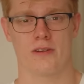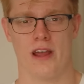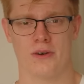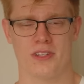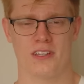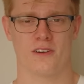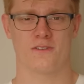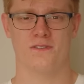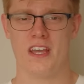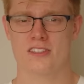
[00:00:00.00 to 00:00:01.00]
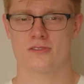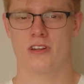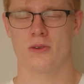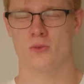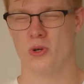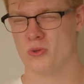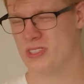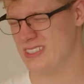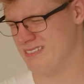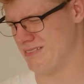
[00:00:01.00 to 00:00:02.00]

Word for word: around in your festering wound,